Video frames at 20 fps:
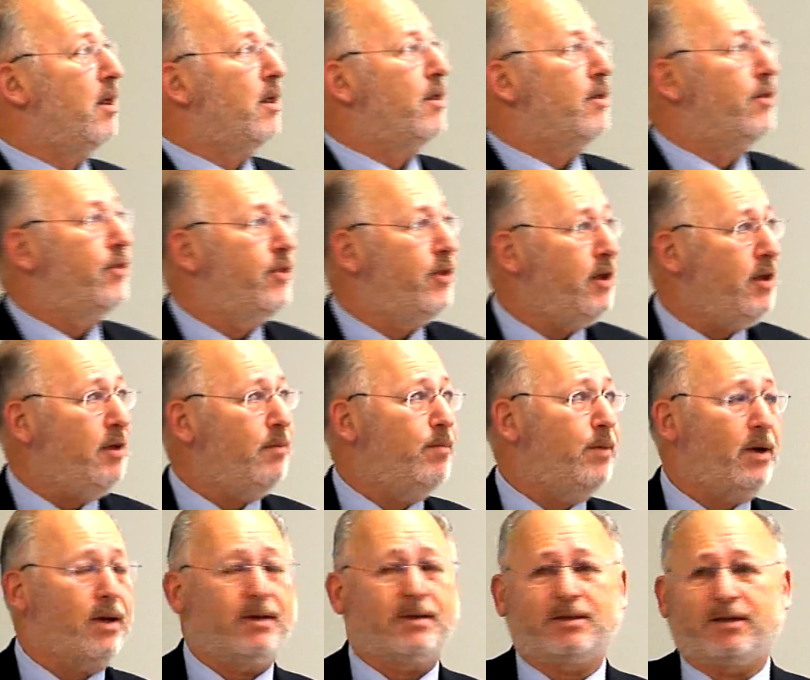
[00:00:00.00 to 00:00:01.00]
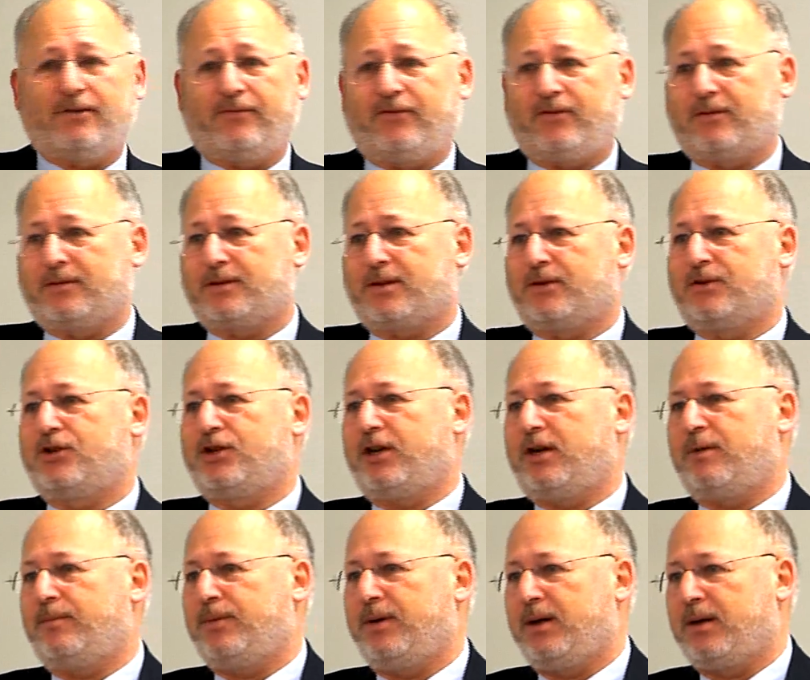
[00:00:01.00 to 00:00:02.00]
The biggest influence on
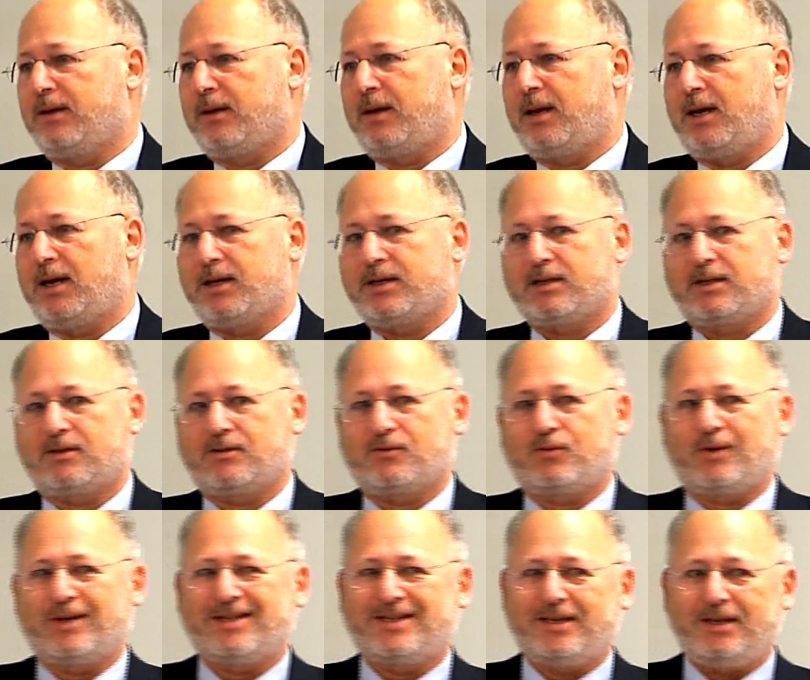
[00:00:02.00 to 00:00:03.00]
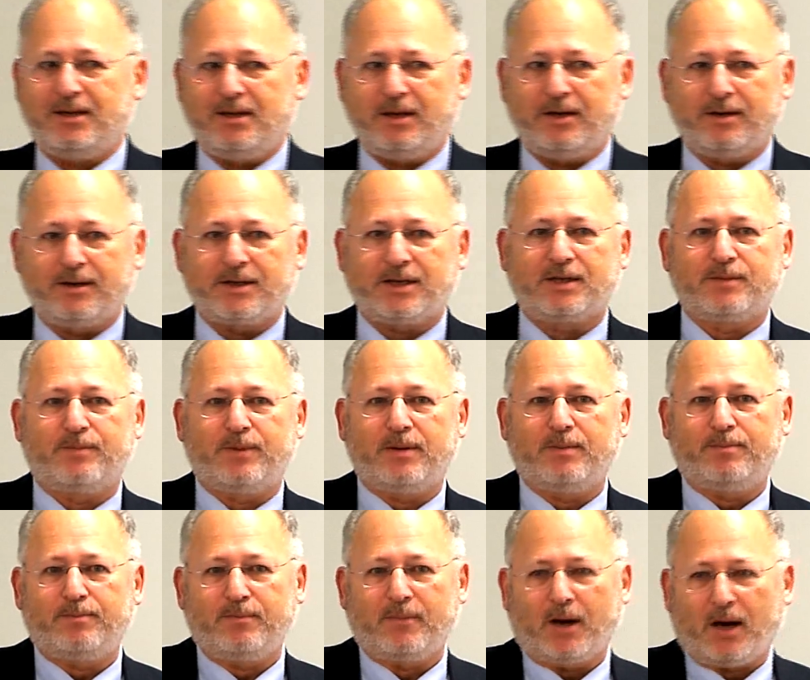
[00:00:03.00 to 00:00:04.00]
GMP in the last 20 years has
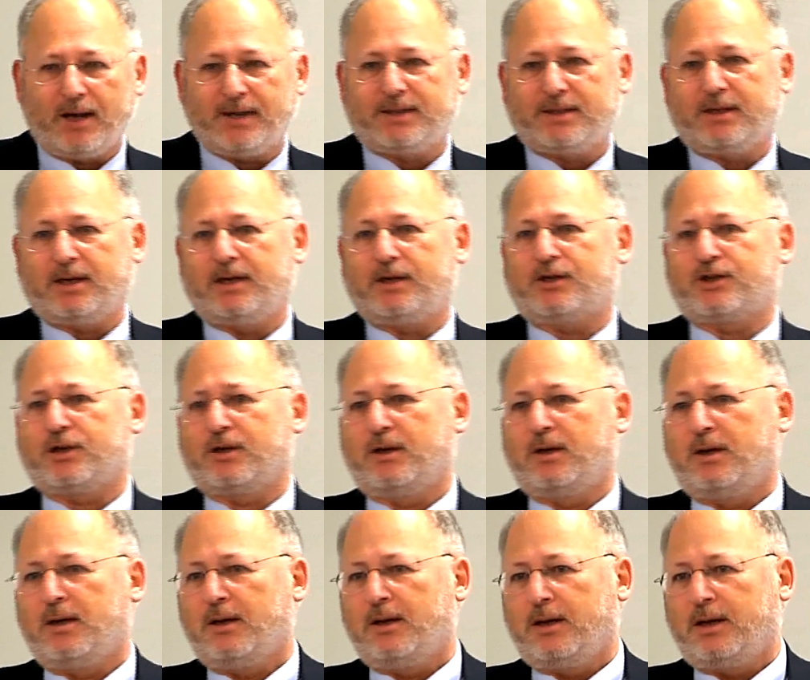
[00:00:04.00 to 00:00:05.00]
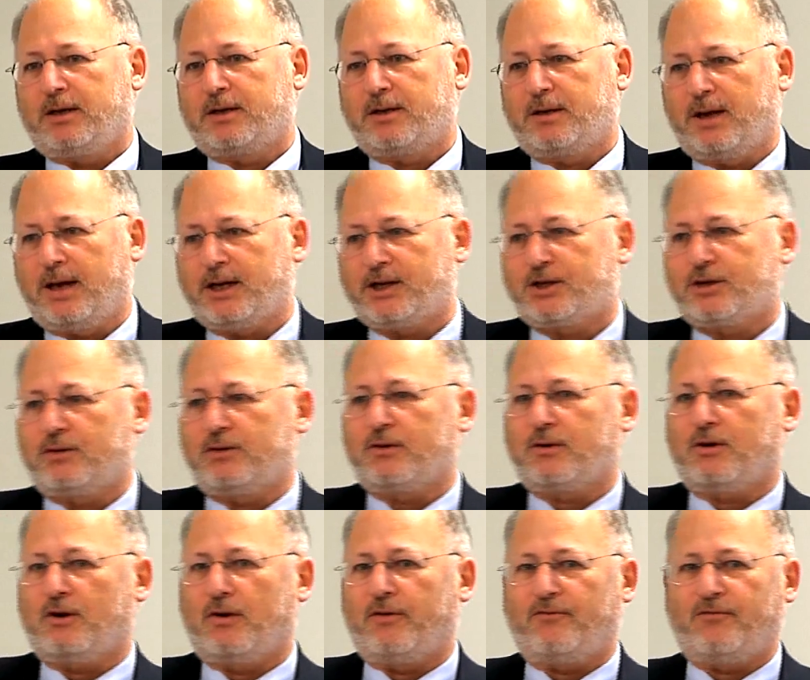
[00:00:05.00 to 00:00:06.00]
been ICH, International
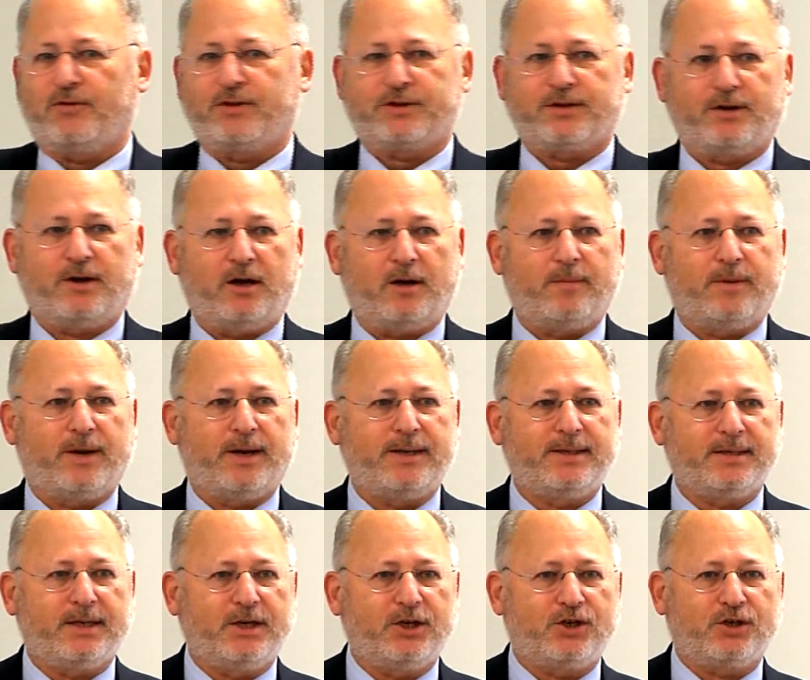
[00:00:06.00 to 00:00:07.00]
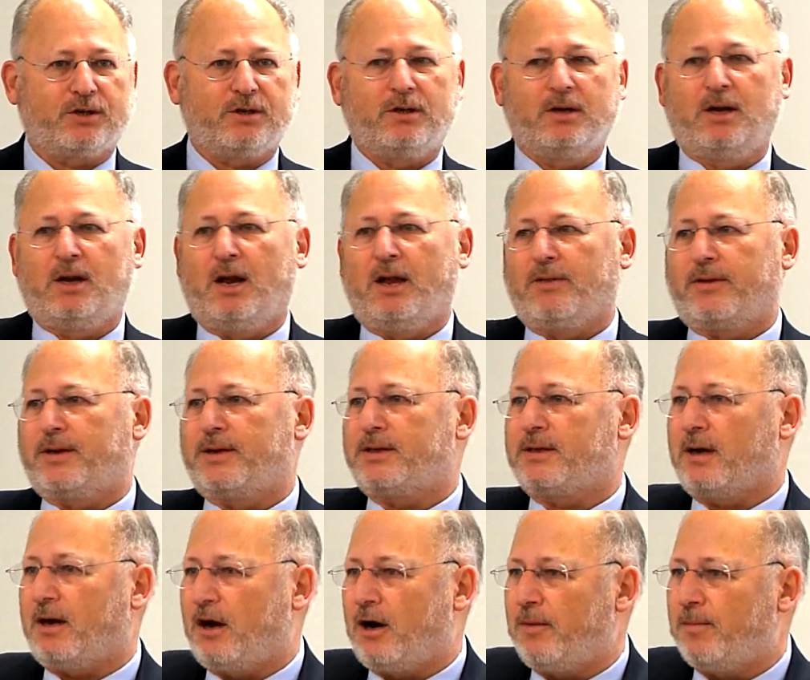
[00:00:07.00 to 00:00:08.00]
Conference on Harmonization, that is
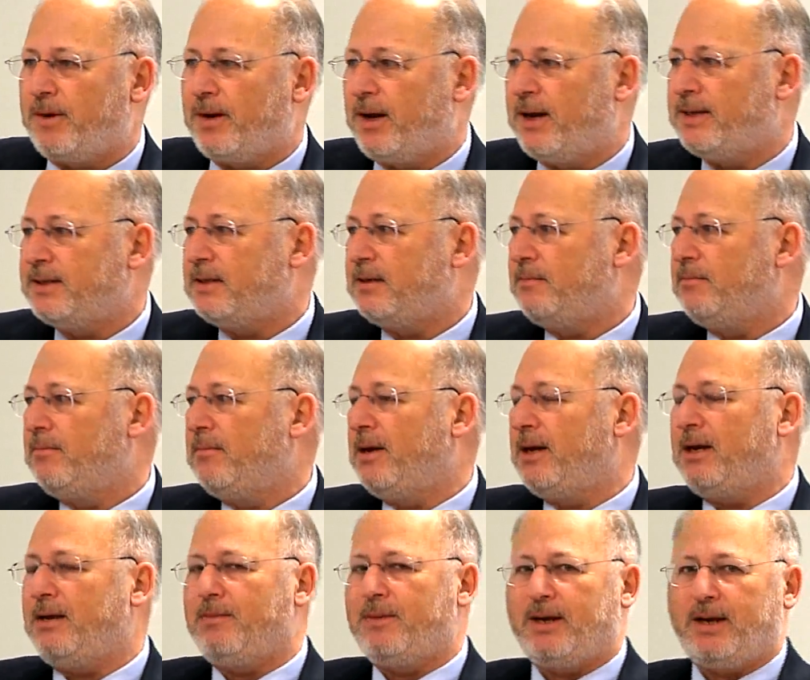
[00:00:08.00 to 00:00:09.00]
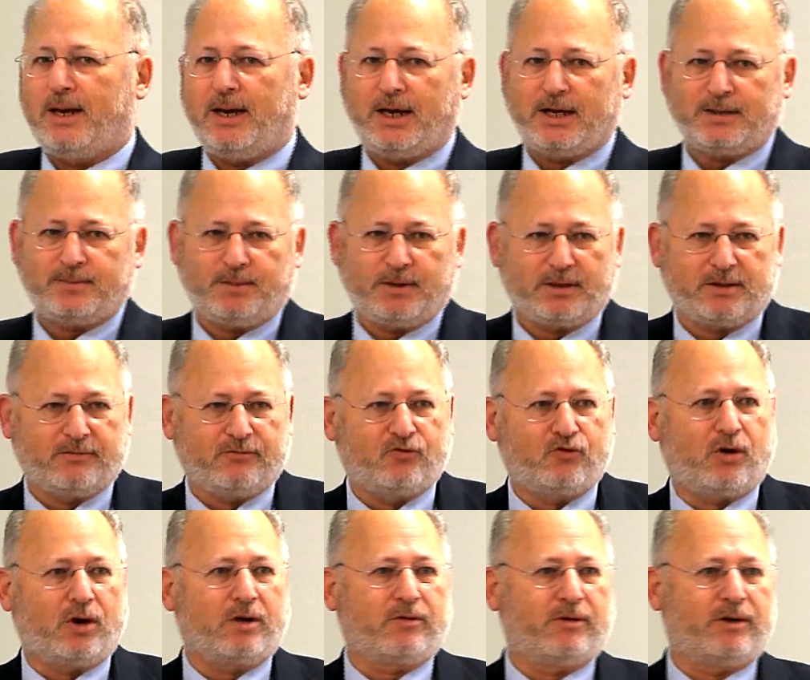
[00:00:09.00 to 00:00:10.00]
harmonizing many, many aspects of
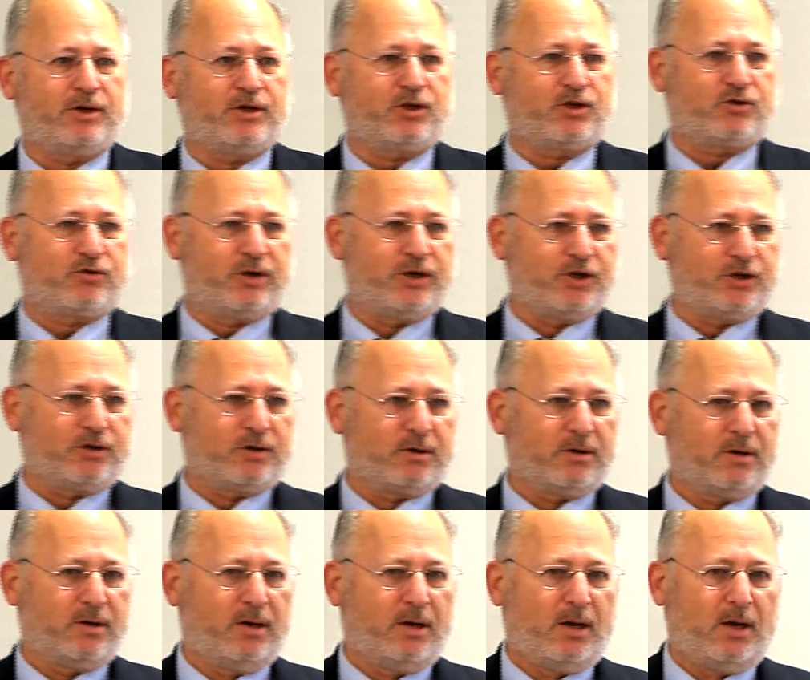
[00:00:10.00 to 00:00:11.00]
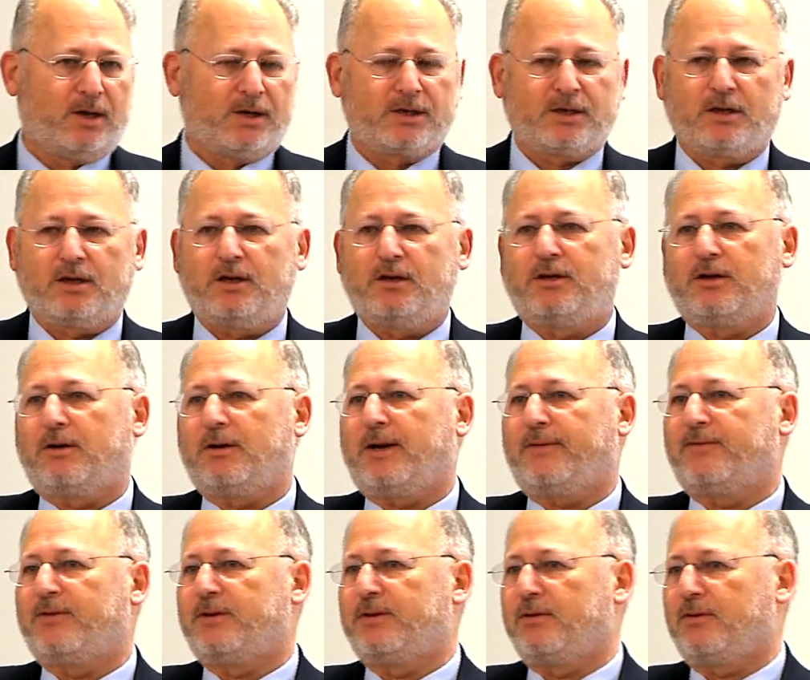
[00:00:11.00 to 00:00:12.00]
drug registration so that you don't
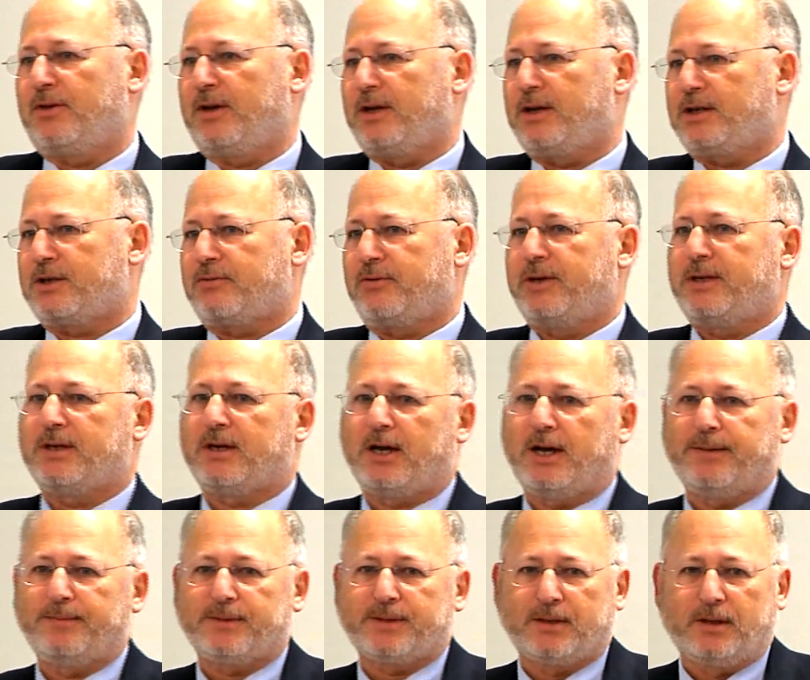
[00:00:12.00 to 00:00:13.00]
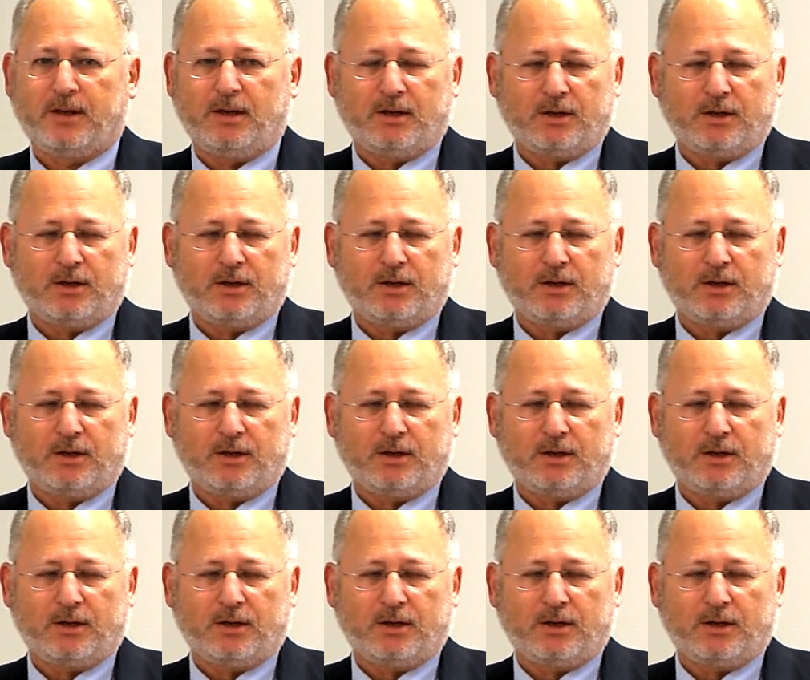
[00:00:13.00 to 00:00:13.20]
have to do things three times.